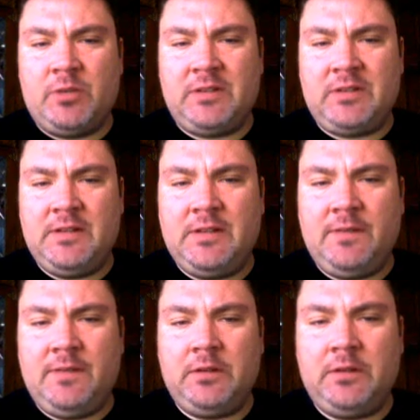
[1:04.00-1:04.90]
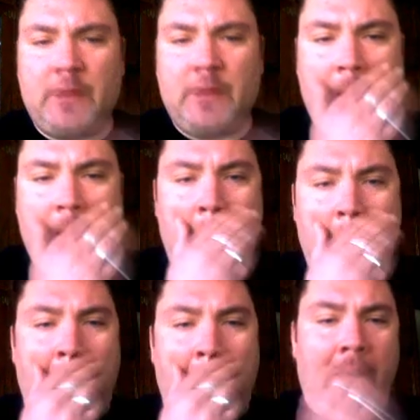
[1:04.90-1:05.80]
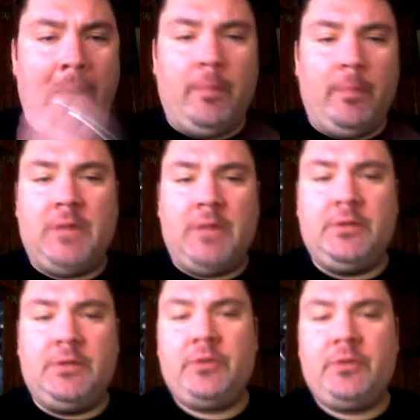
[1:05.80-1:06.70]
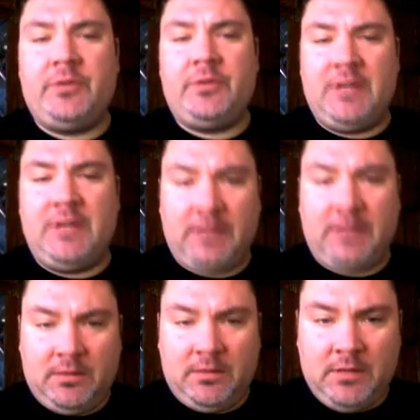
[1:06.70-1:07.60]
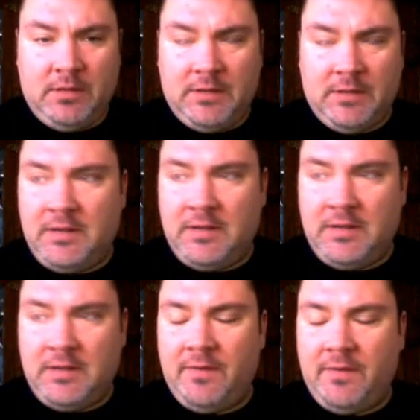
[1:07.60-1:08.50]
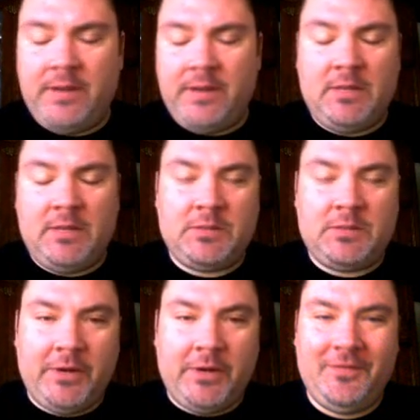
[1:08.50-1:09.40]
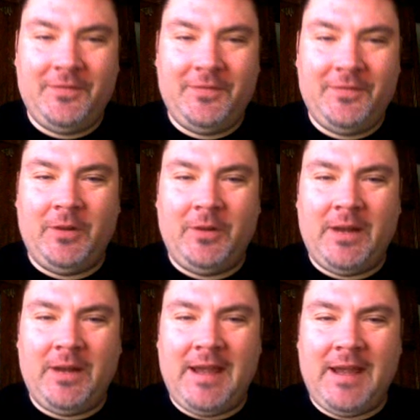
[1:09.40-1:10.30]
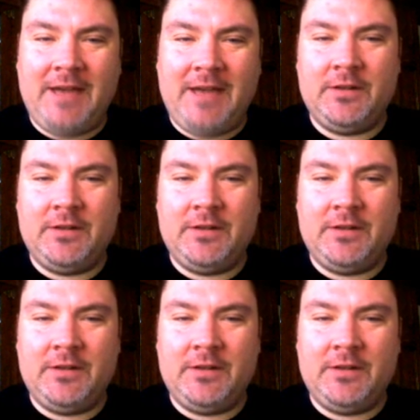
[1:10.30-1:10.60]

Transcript: sleazy feel to it. Don't Torture Duckling is a very mean-spirited film, and I hadn't